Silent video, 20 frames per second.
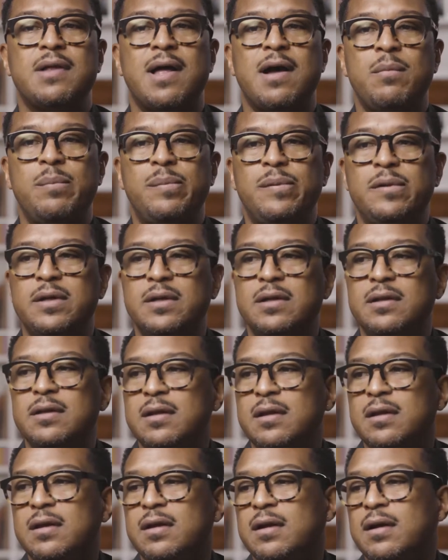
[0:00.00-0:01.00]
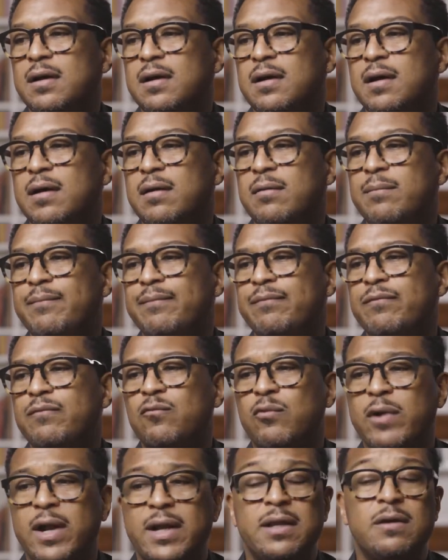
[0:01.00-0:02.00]
output.
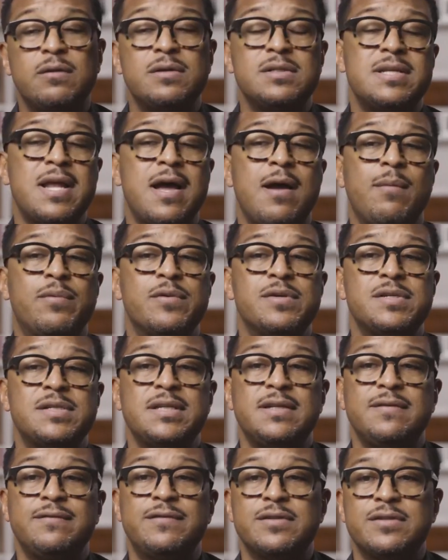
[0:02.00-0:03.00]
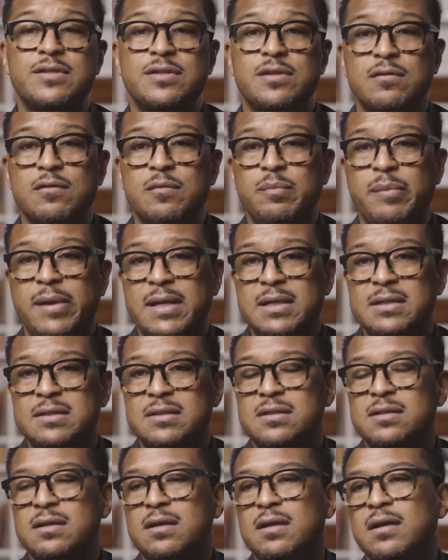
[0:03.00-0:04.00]
Radio is now perceived as third
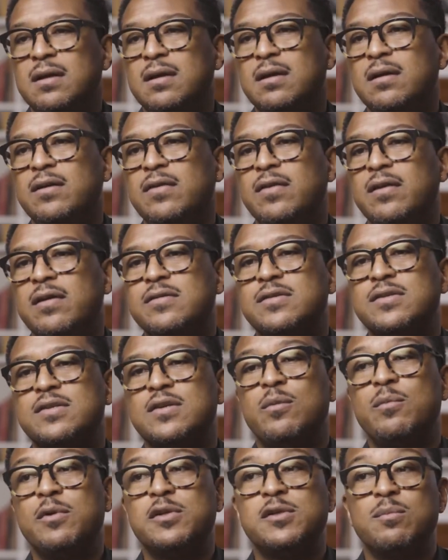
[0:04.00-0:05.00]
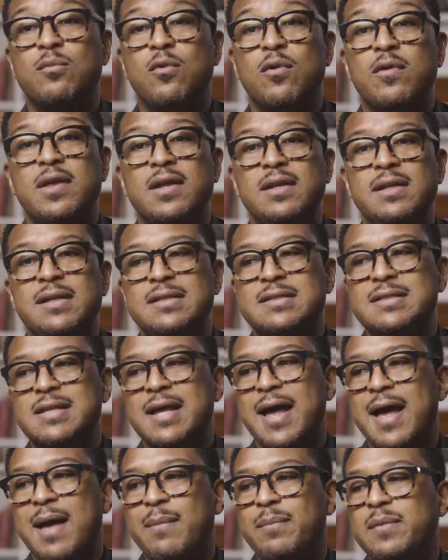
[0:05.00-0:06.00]
base. There's so much more that needs to
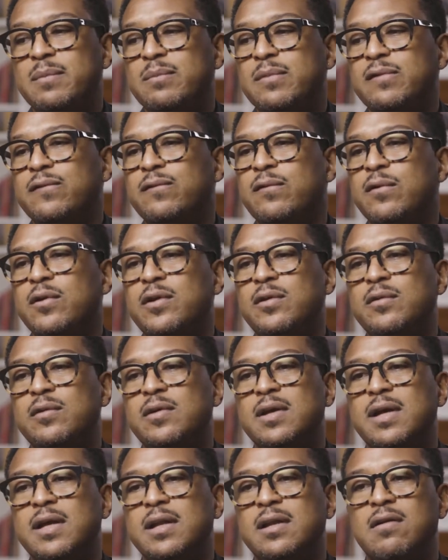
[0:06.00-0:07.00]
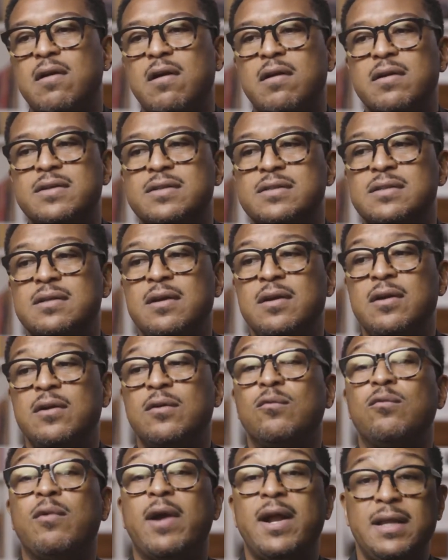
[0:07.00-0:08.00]
happen before you can get an artist
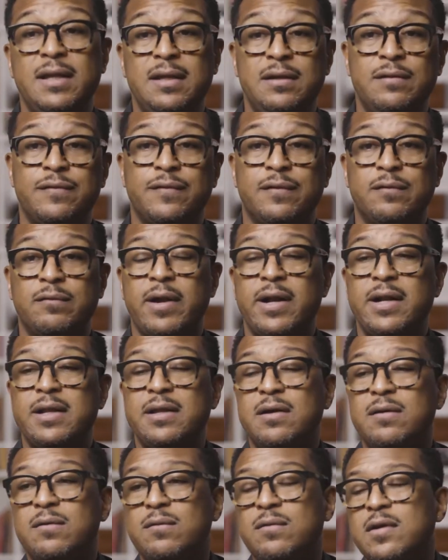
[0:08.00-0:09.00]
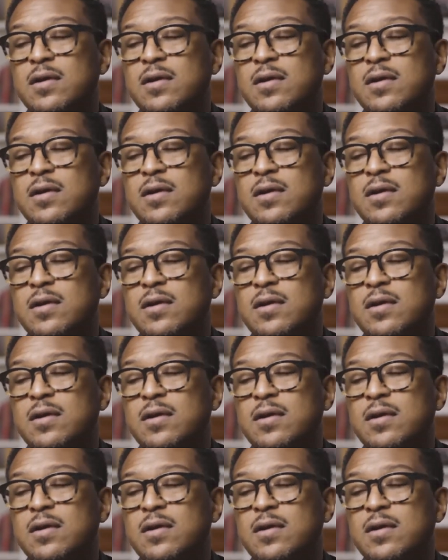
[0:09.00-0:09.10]
ready for radio.